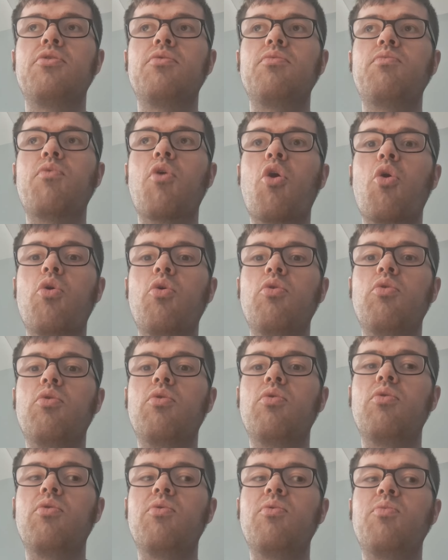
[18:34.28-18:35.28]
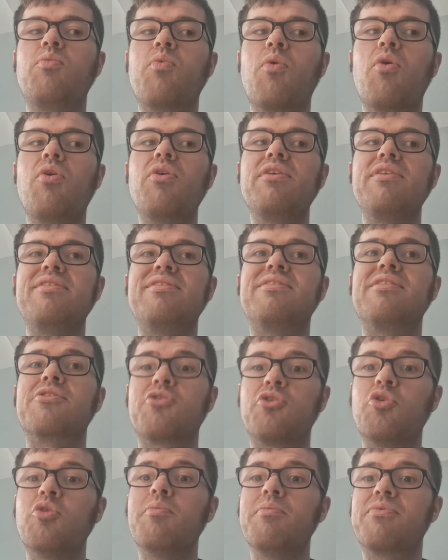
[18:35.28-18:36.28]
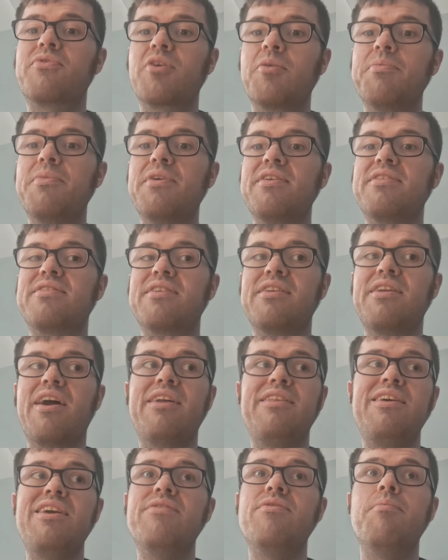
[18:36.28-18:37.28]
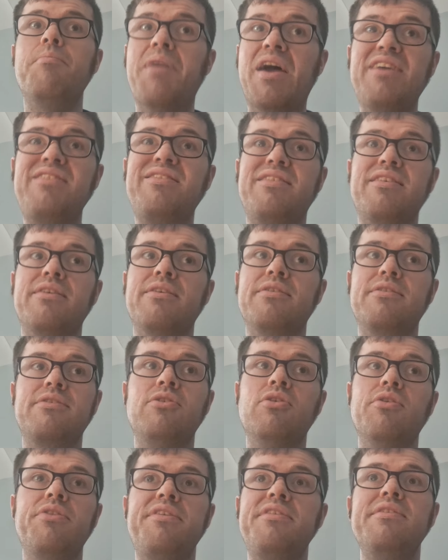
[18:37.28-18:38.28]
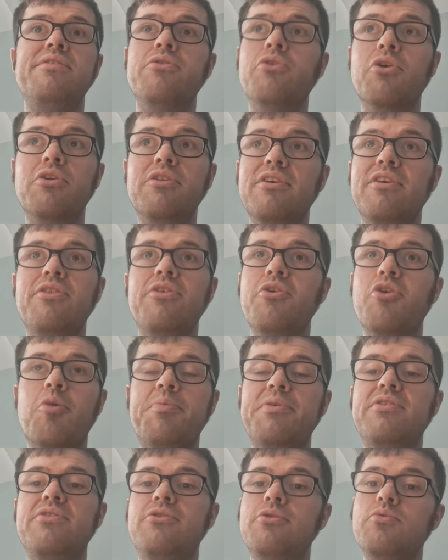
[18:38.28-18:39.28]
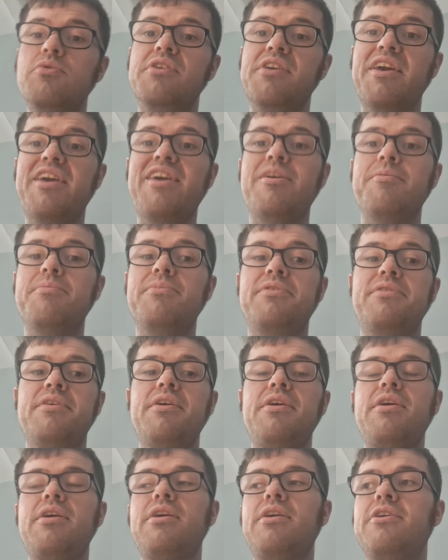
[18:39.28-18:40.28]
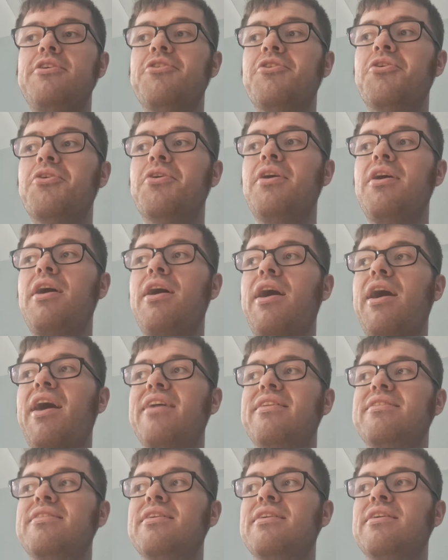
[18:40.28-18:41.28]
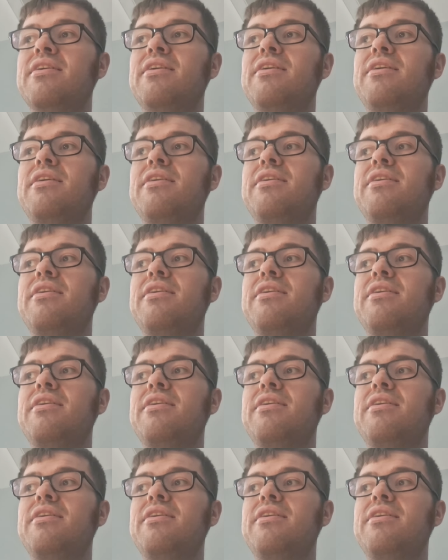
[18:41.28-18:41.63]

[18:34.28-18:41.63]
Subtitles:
what is to come from this, and even better, you know, this is only in the opening two games, you know. And